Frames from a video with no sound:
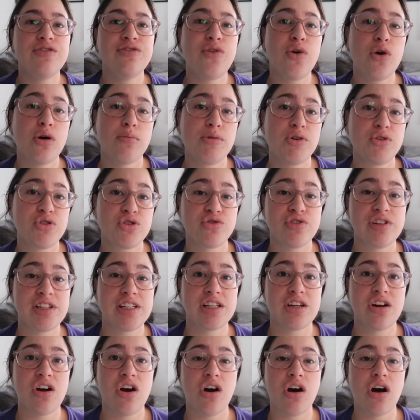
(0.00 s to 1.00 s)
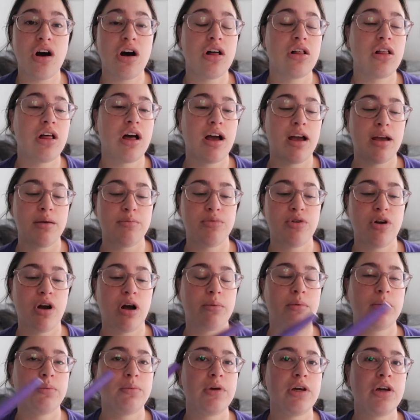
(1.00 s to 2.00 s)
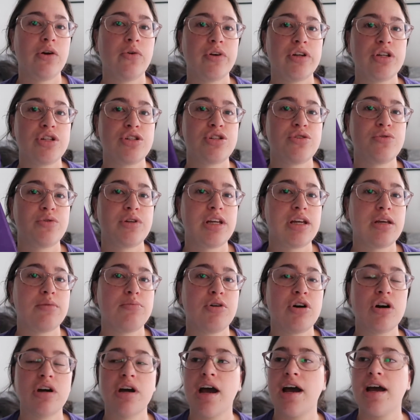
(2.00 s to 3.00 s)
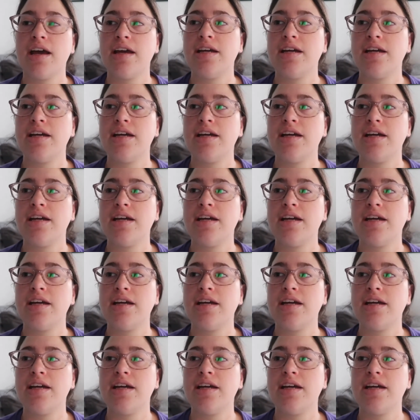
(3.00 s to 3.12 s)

For most recent haul, I'm probably going to do an ebook.